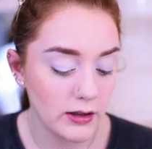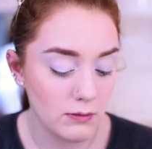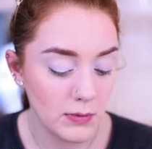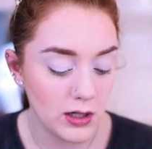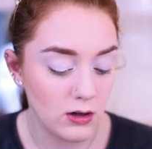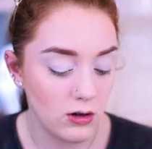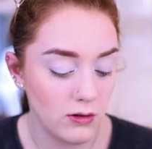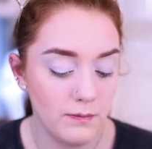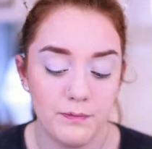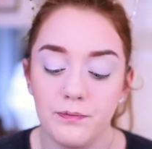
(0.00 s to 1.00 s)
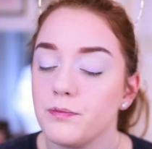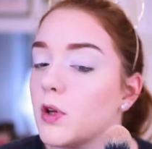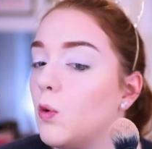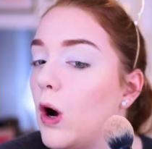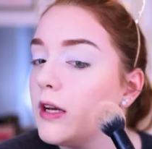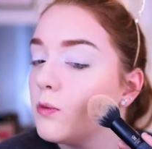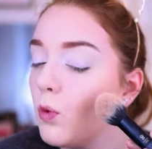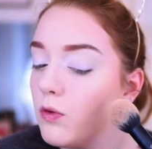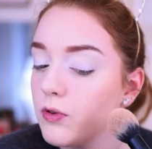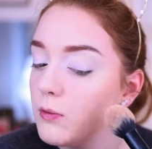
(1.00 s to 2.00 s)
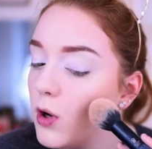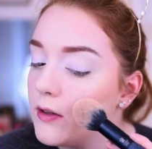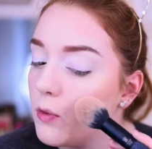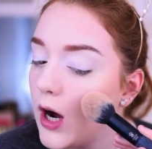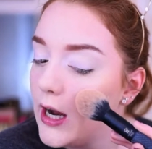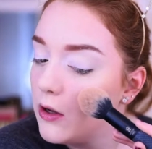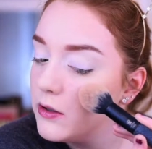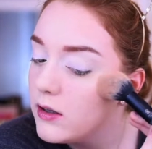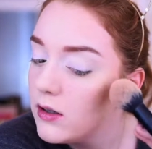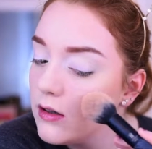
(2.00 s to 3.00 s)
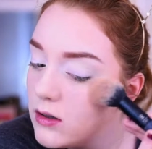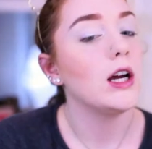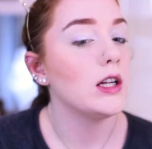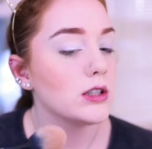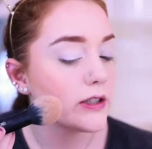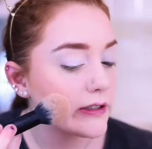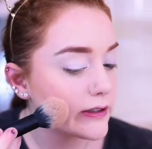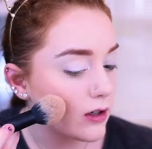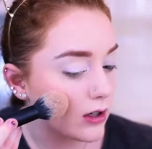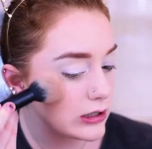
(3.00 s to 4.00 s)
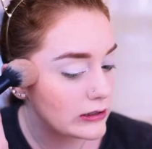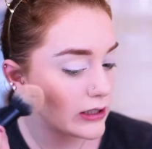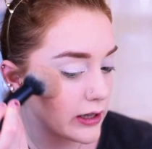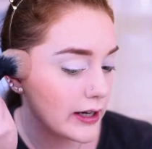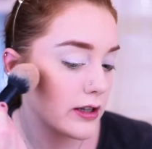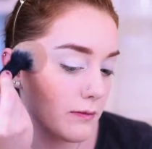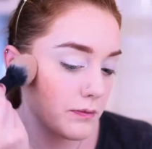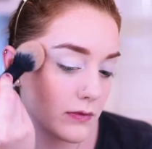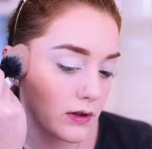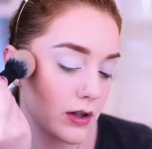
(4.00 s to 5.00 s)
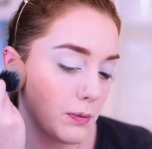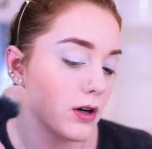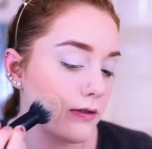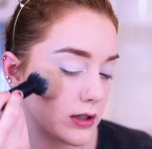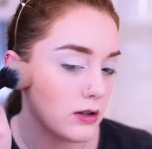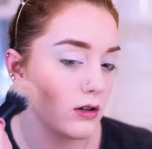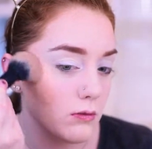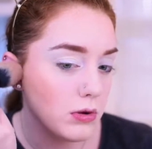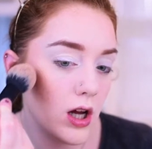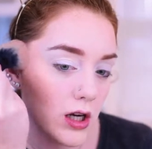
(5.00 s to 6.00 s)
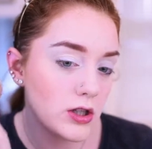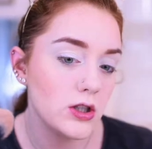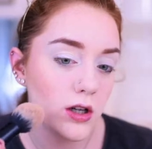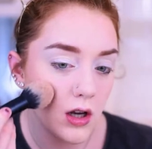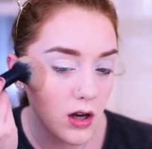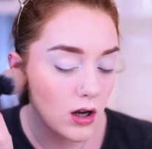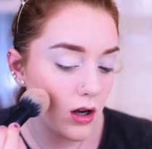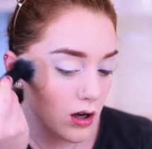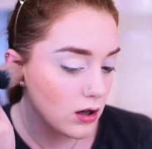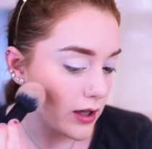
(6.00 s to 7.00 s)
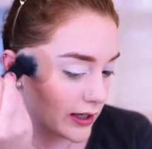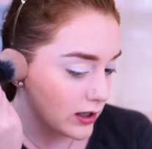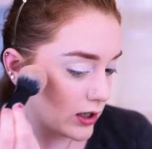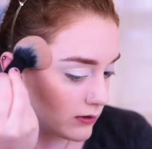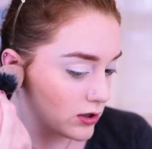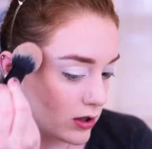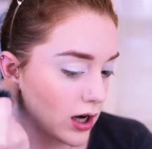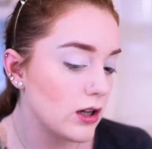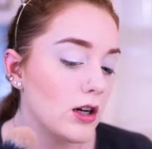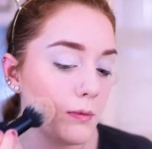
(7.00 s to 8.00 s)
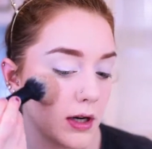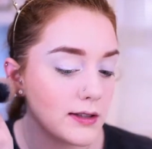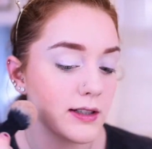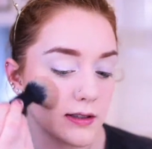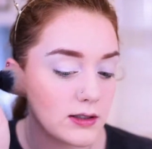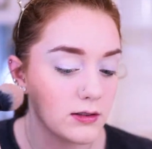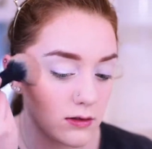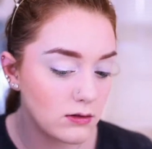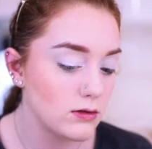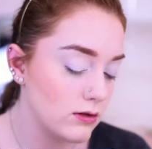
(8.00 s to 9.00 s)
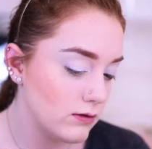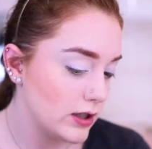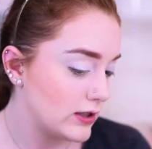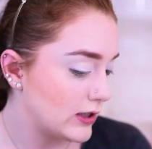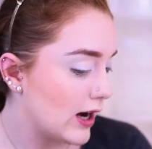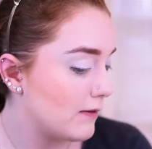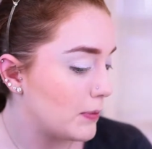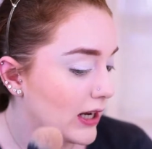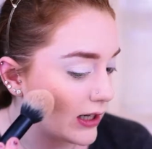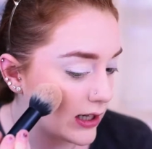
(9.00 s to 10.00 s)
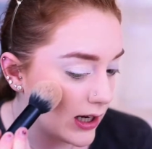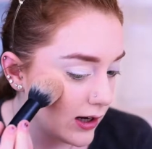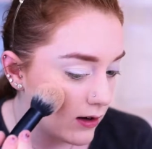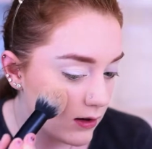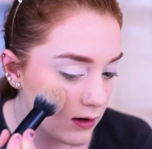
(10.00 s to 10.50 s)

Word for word: in the middle, Wet from Wet n Wild. And this is honestly like the perfect nude blush. Like it gives you color, but it doesn't, it's not pinky.